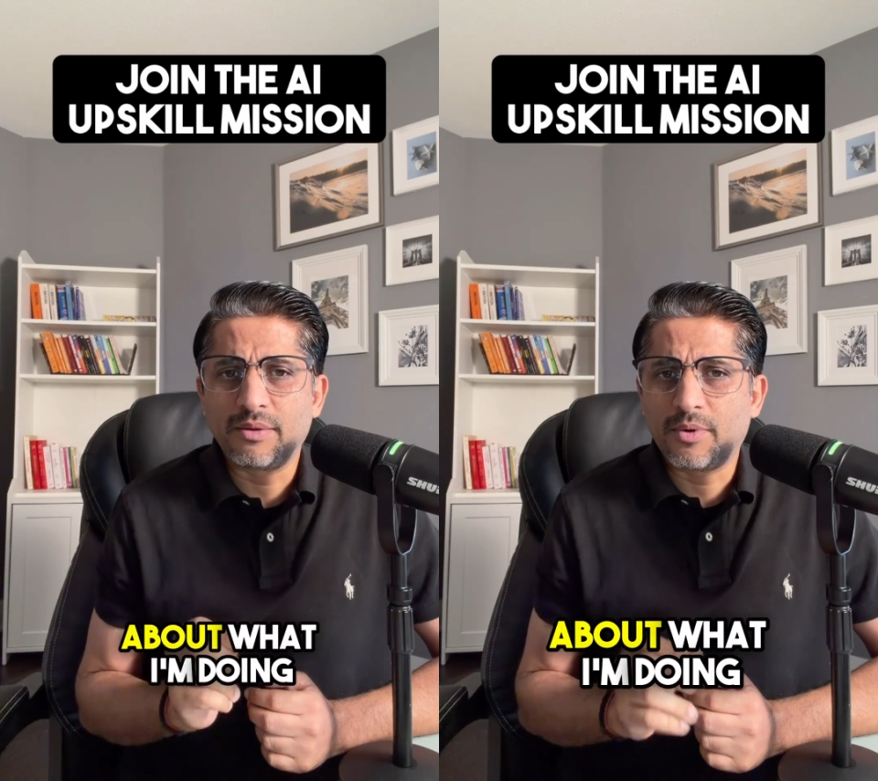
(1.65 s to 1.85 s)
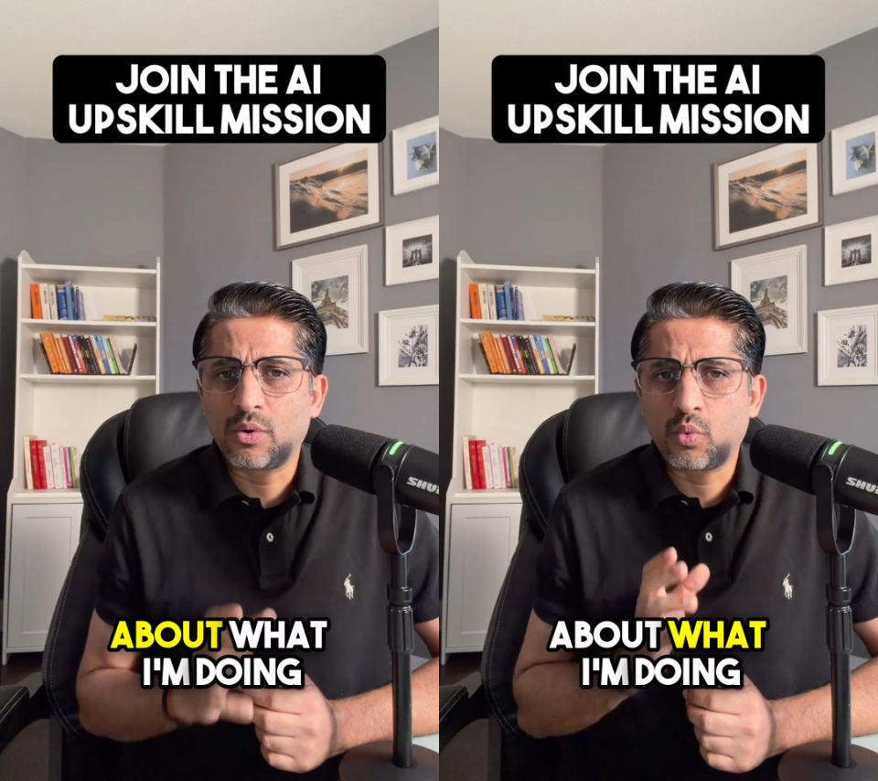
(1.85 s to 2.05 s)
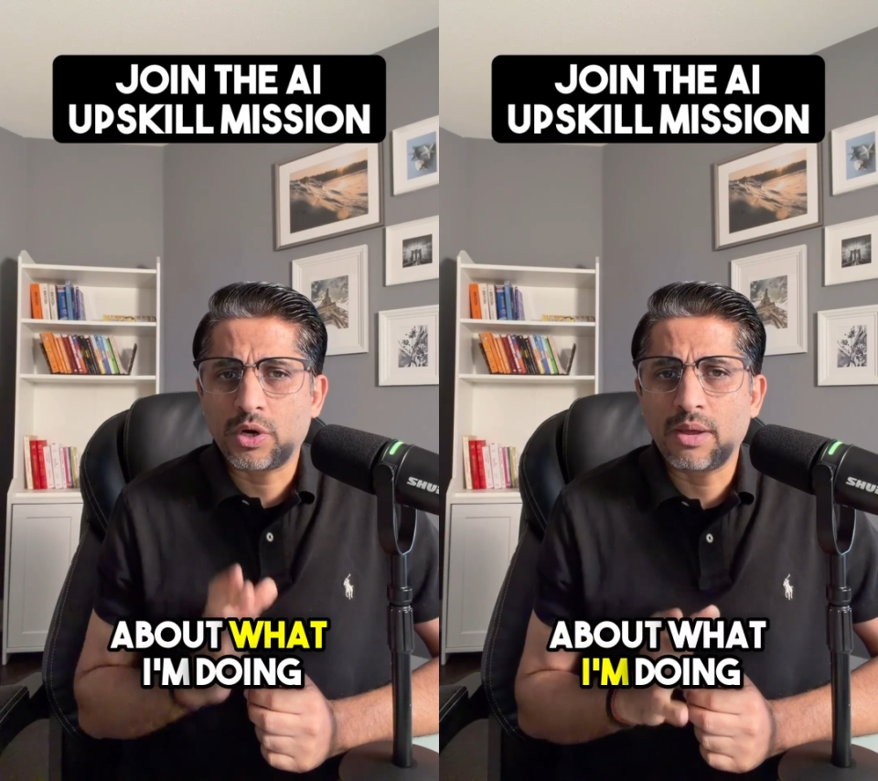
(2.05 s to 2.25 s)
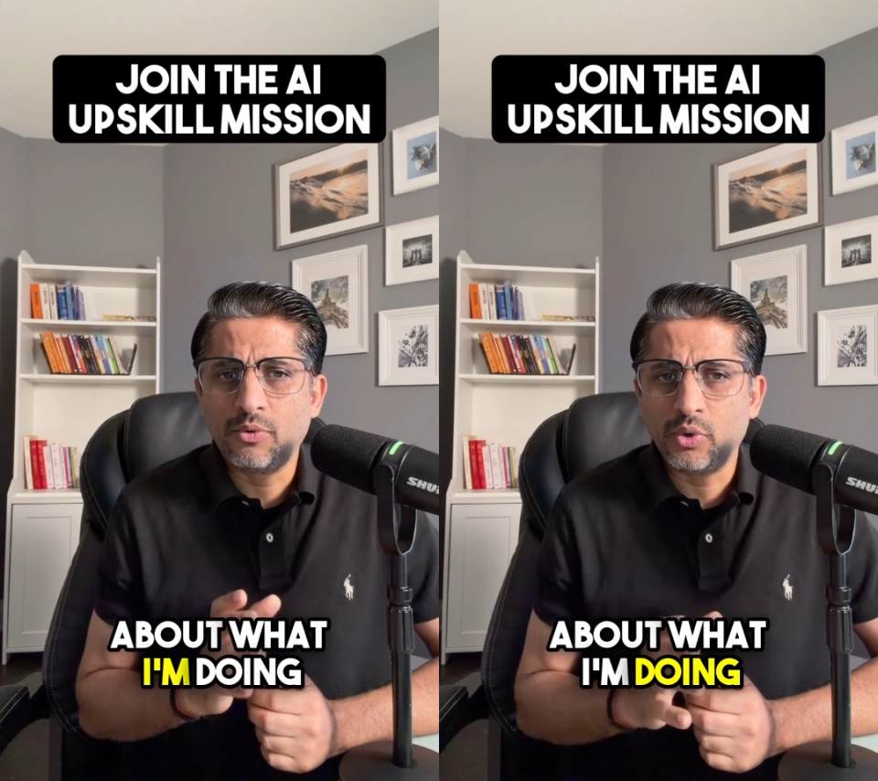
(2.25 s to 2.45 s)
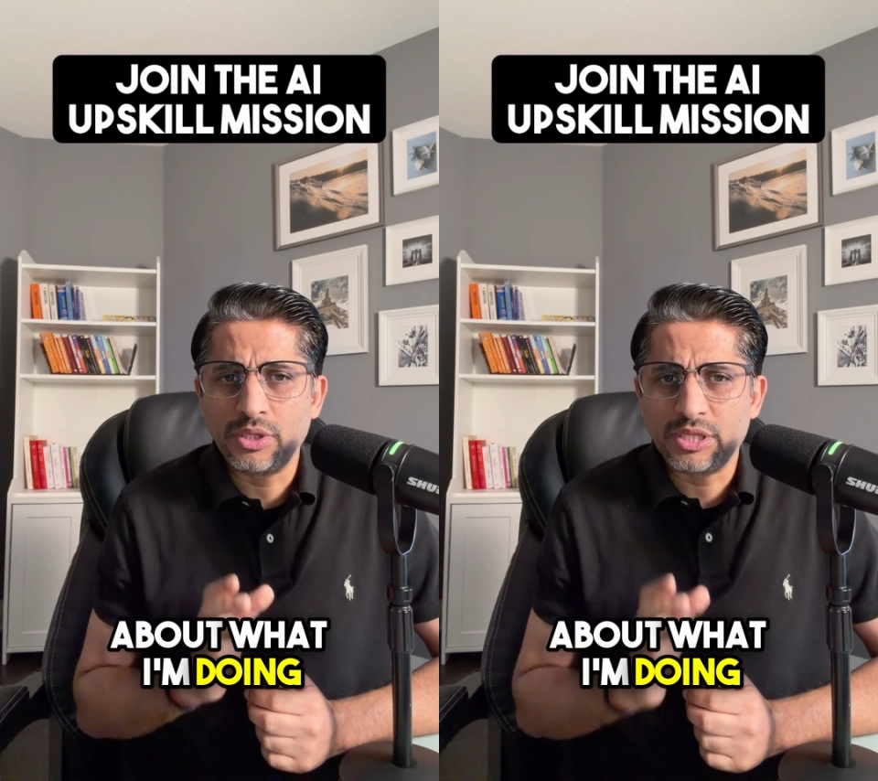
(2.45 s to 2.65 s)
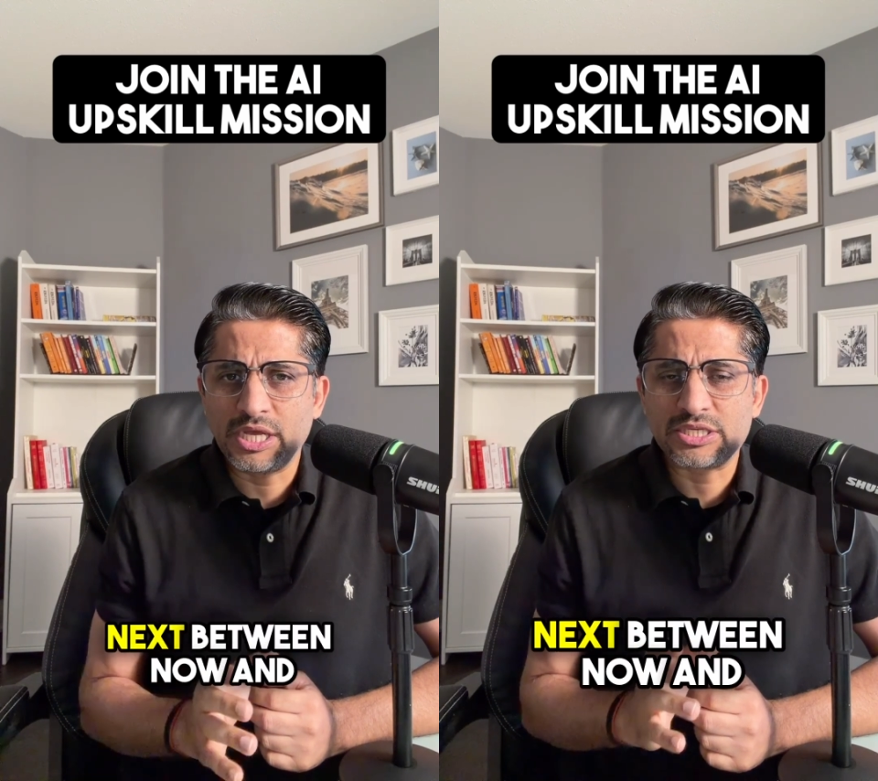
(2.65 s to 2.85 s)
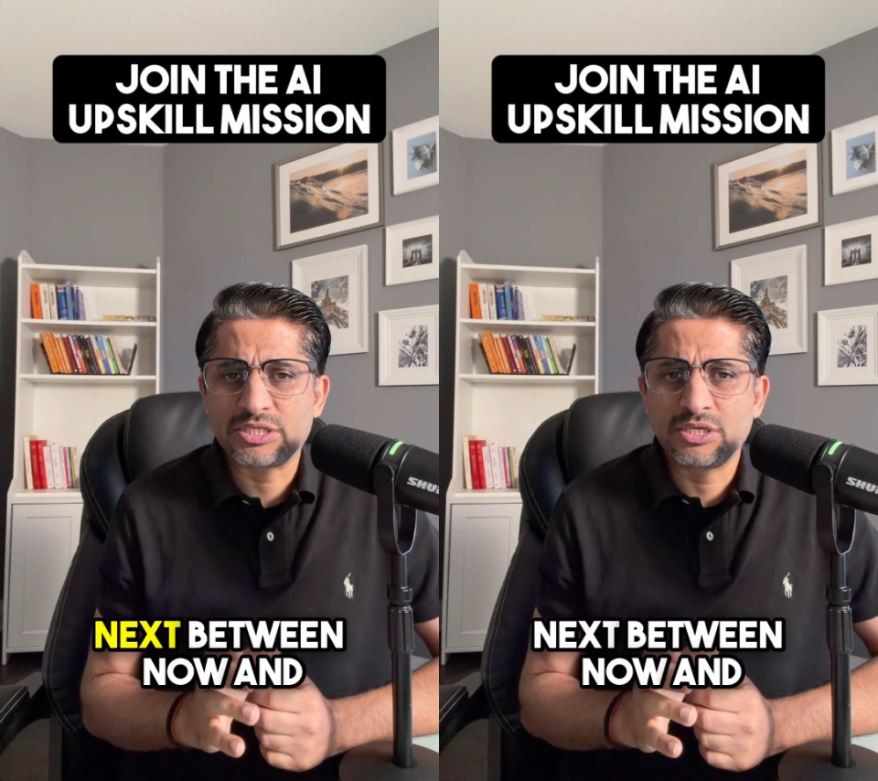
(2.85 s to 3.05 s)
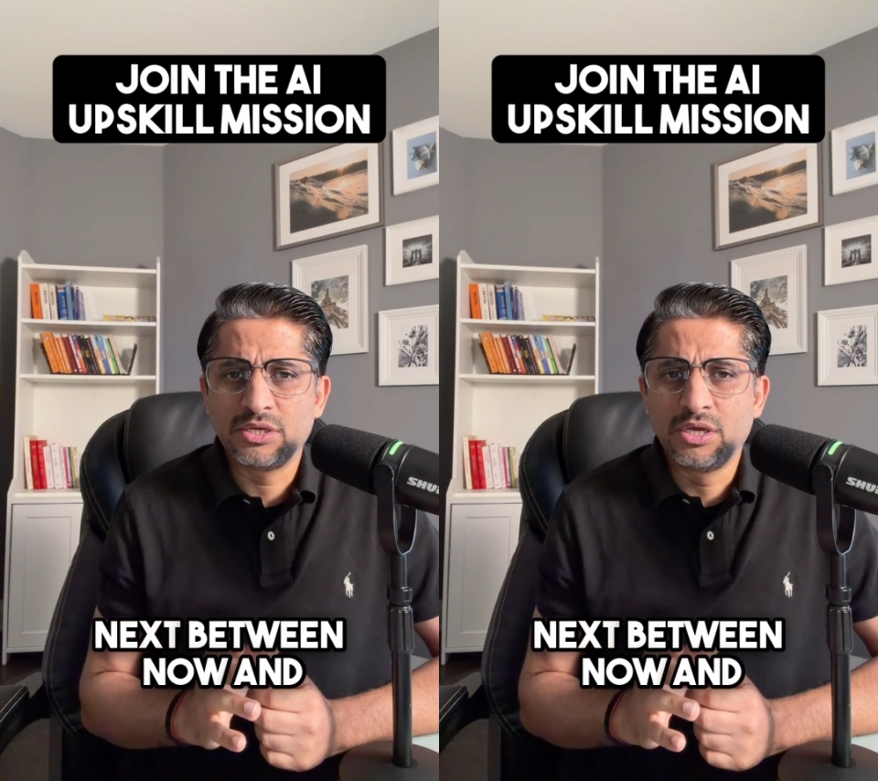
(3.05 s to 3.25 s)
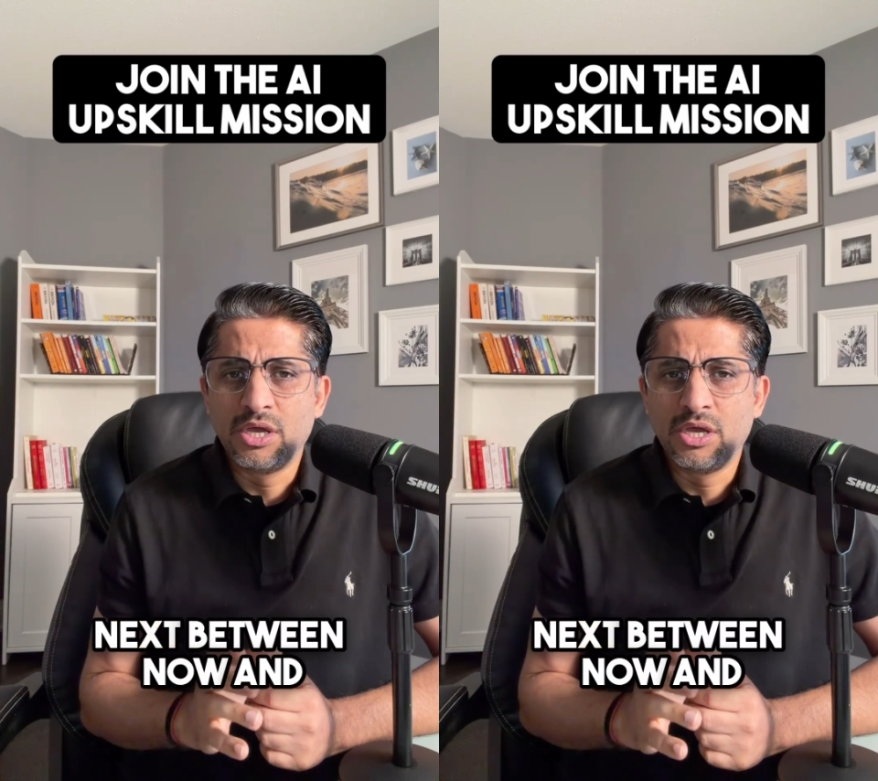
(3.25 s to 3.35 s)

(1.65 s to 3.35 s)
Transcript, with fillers: about what I'm doing next.